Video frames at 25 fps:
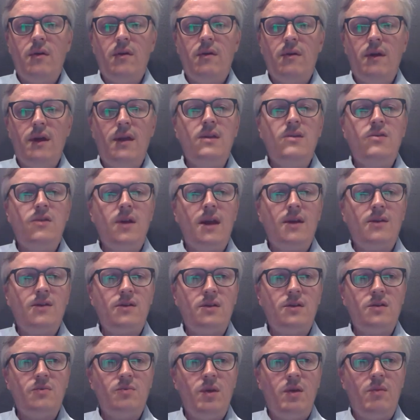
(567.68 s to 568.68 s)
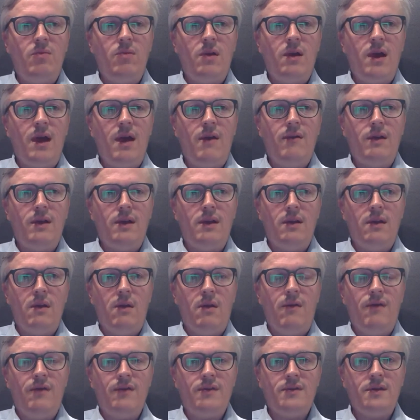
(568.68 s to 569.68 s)
interactions people are having in the
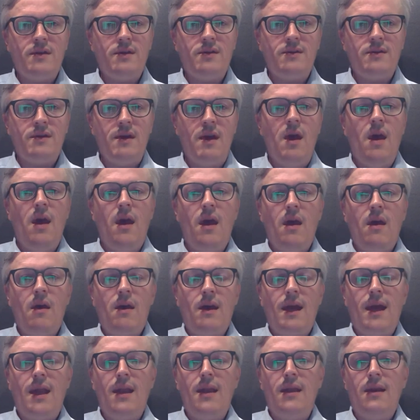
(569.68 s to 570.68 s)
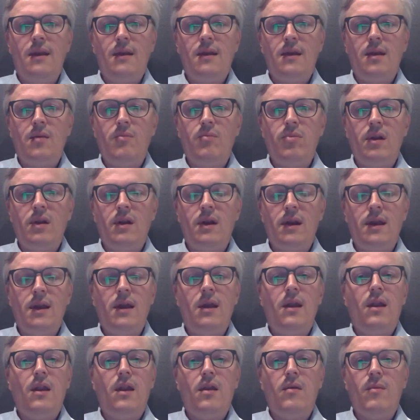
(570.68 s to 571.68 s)
offices, again, in a completely
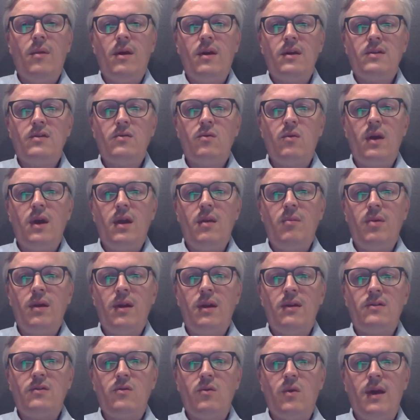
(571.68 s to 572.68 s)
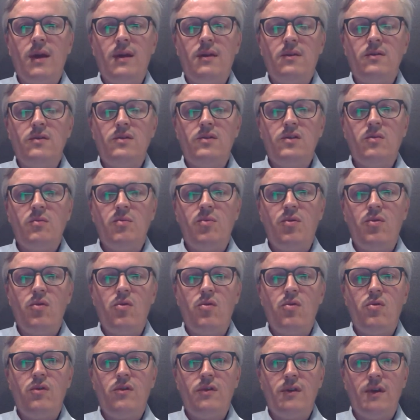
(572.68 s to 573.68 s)
anonymized way, but as a way to
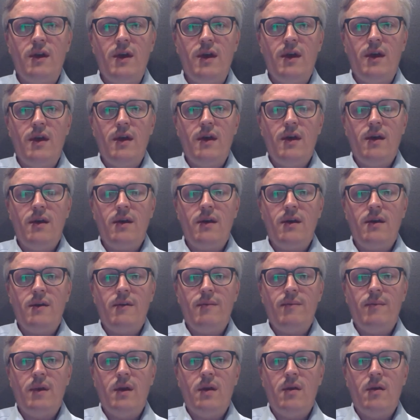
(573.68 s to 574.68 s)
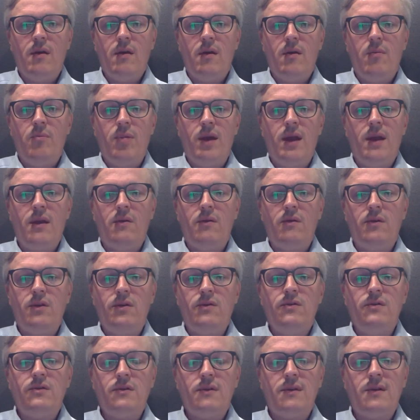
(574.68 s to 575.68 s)
support a better
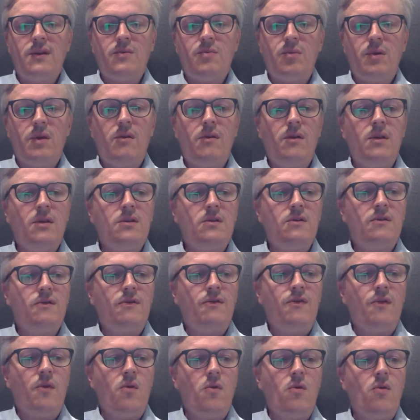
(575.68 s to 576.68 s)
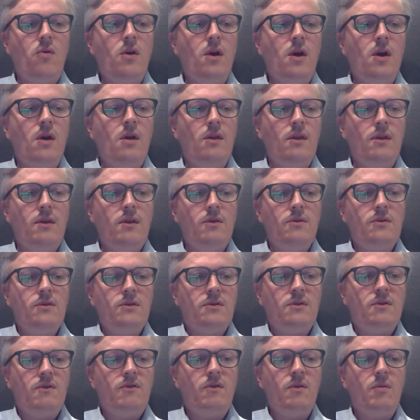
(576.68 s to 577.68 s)
user experience for the
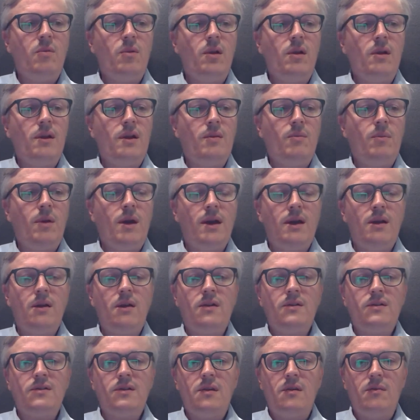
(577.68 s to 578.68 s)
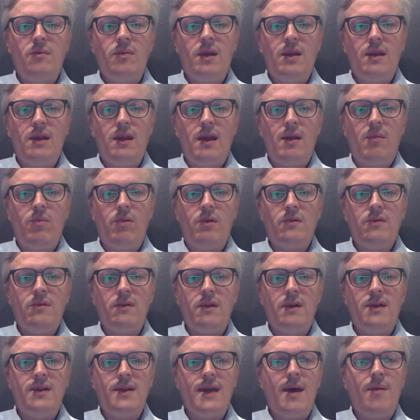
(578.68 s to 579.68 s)
users of the building by constantly being able to
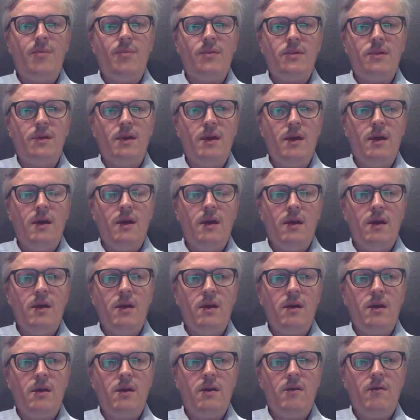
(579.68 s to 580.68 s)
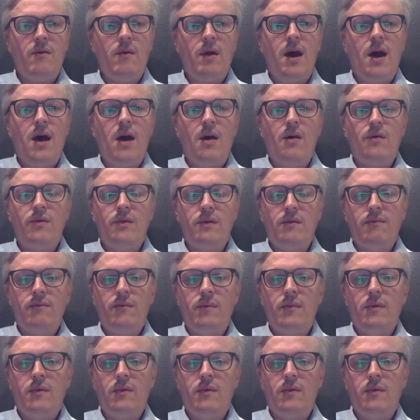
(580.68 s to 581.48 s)
adapt how the